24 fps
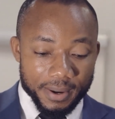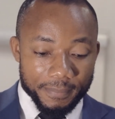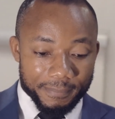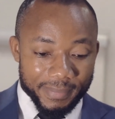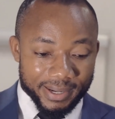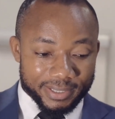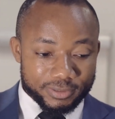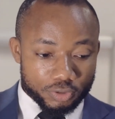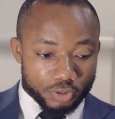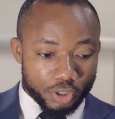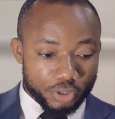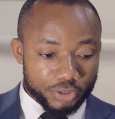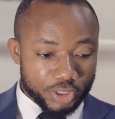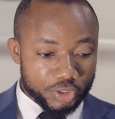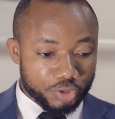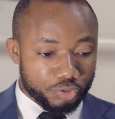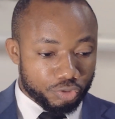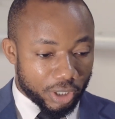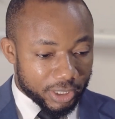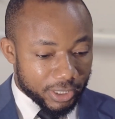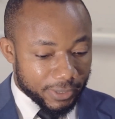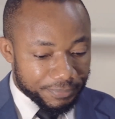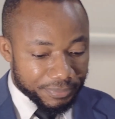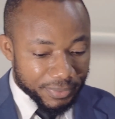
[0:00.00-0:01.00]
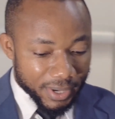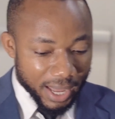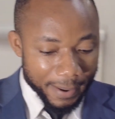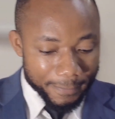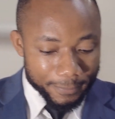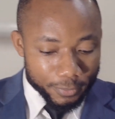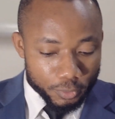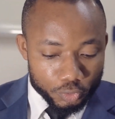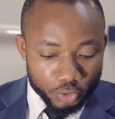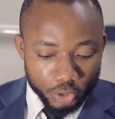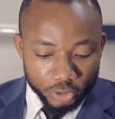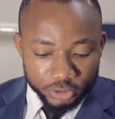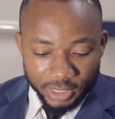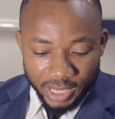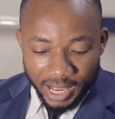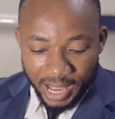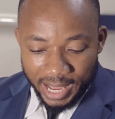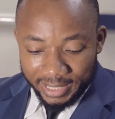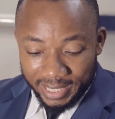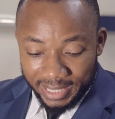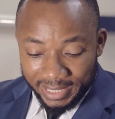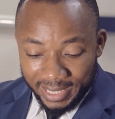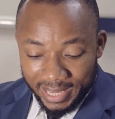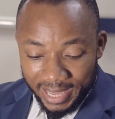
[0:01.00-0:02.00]
My sauce is ready. I'm going to just
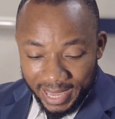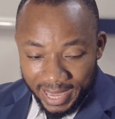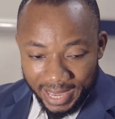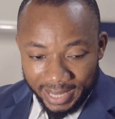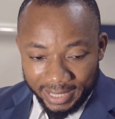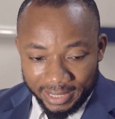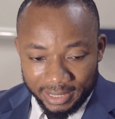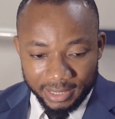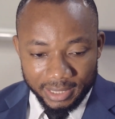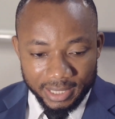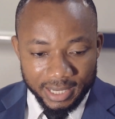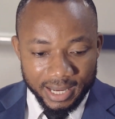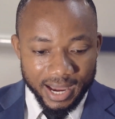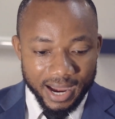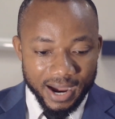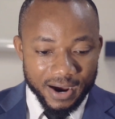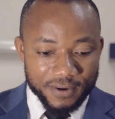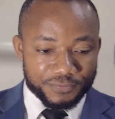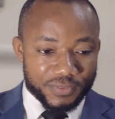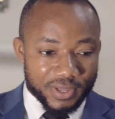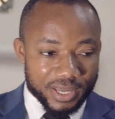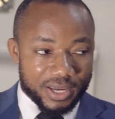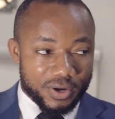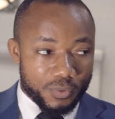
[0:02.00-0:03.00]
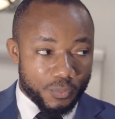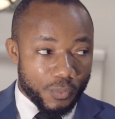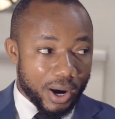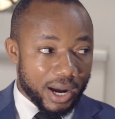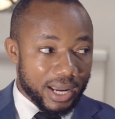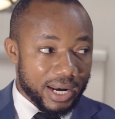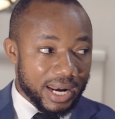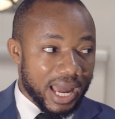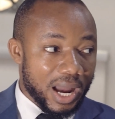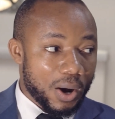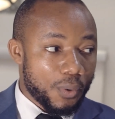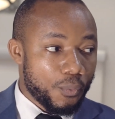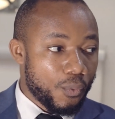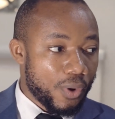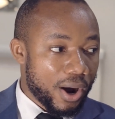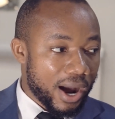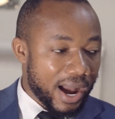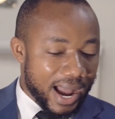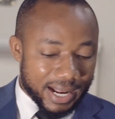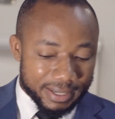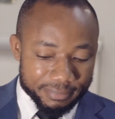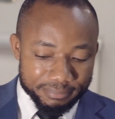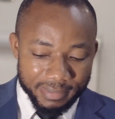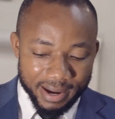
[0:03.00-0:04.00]
add an egg. After a while, I
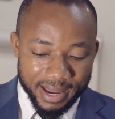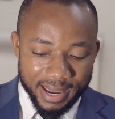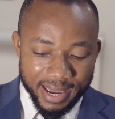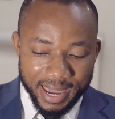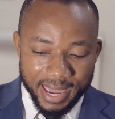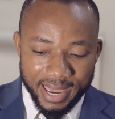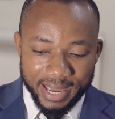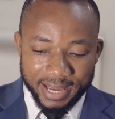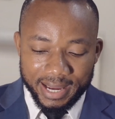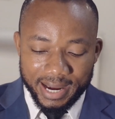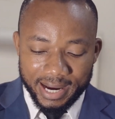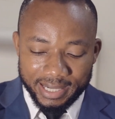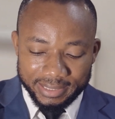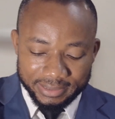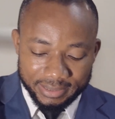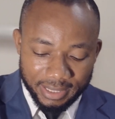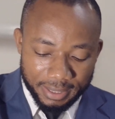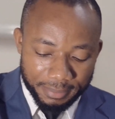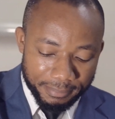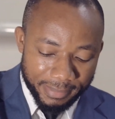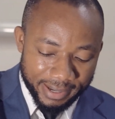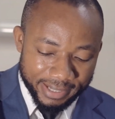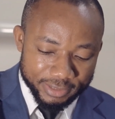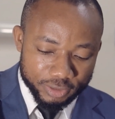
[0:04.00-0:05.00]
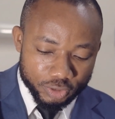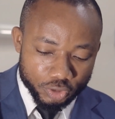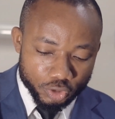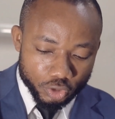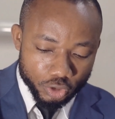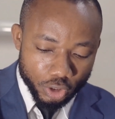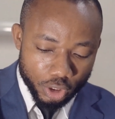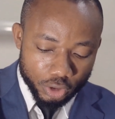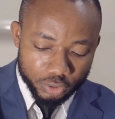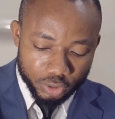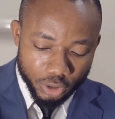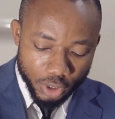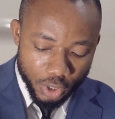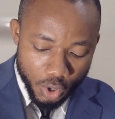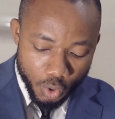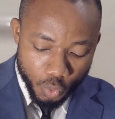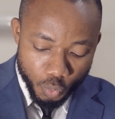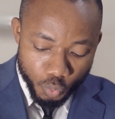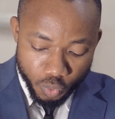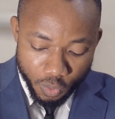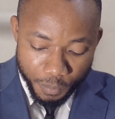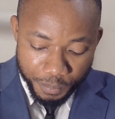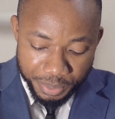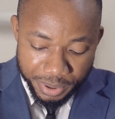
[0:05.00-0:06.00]
will add my egg, and then my sauce
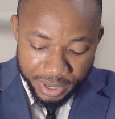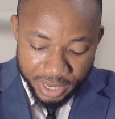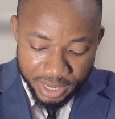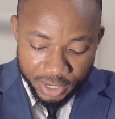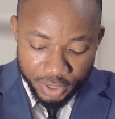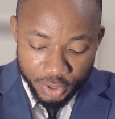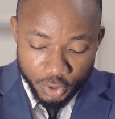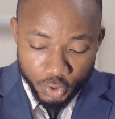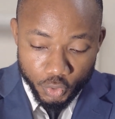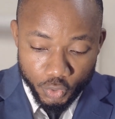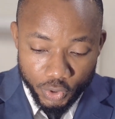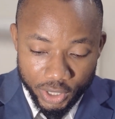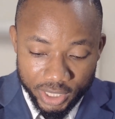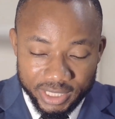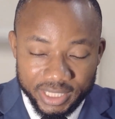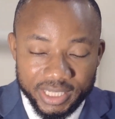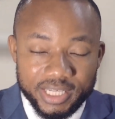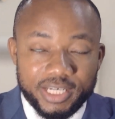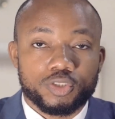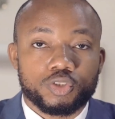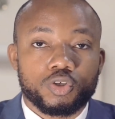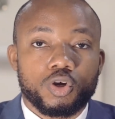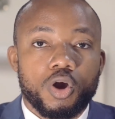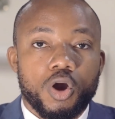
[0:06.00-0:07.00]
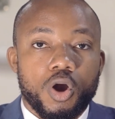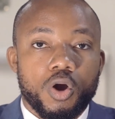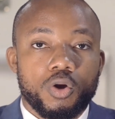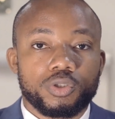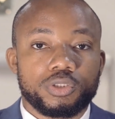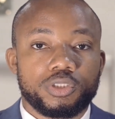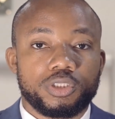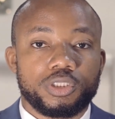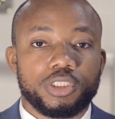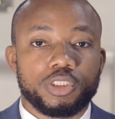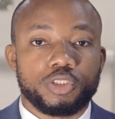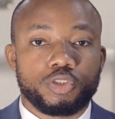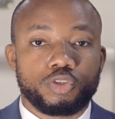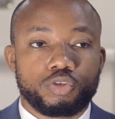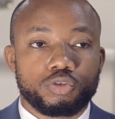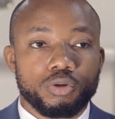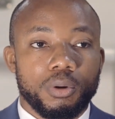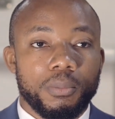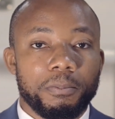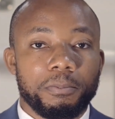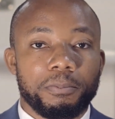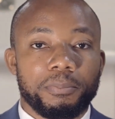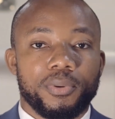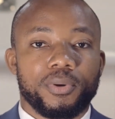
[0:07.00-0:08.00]
will be ready. It is called the
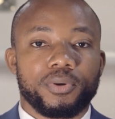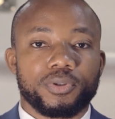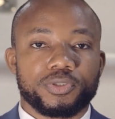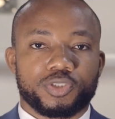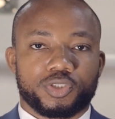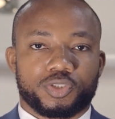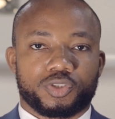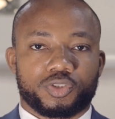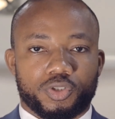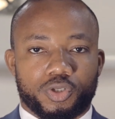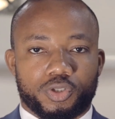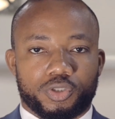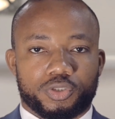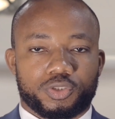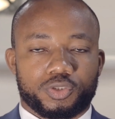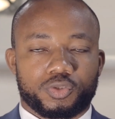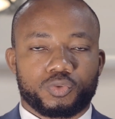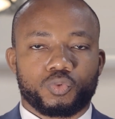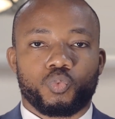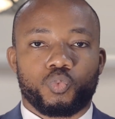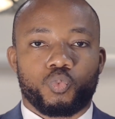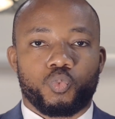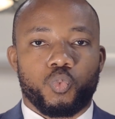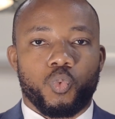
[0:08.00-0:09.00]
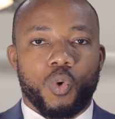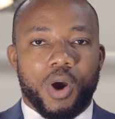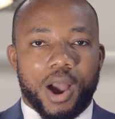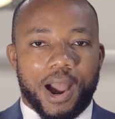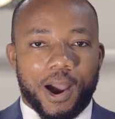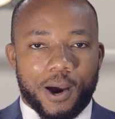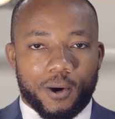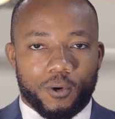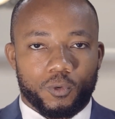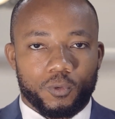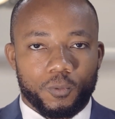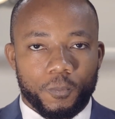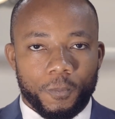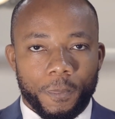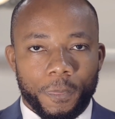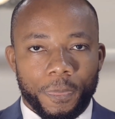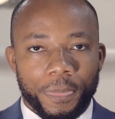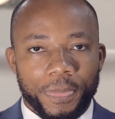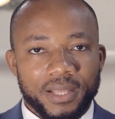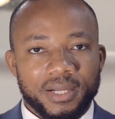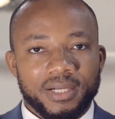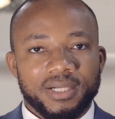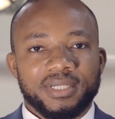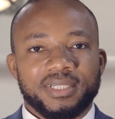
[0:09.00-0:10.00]
jumbo sauce. Wow,
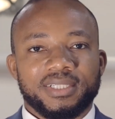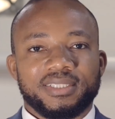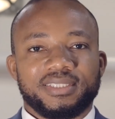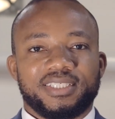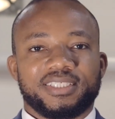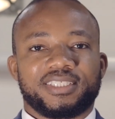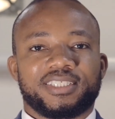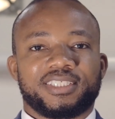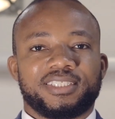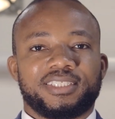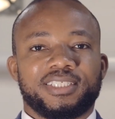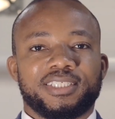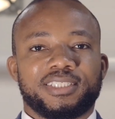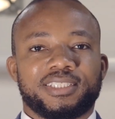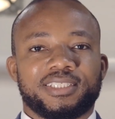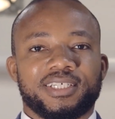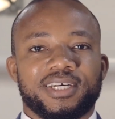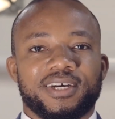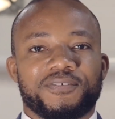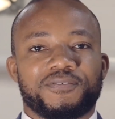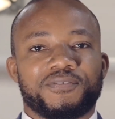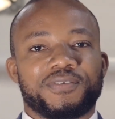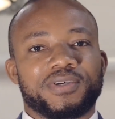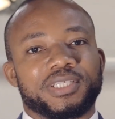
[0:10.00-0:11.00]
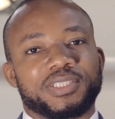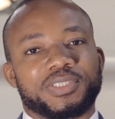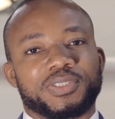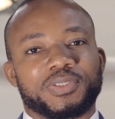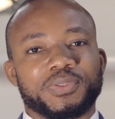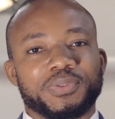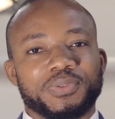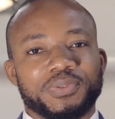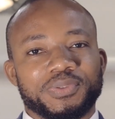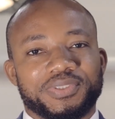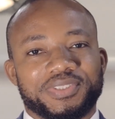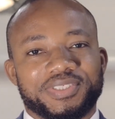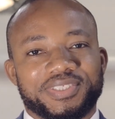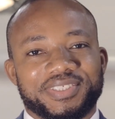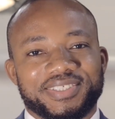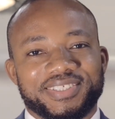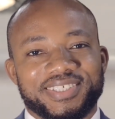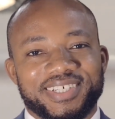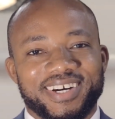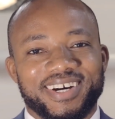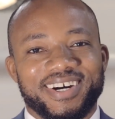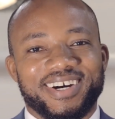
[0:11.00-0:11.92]
this is the chair for the suit.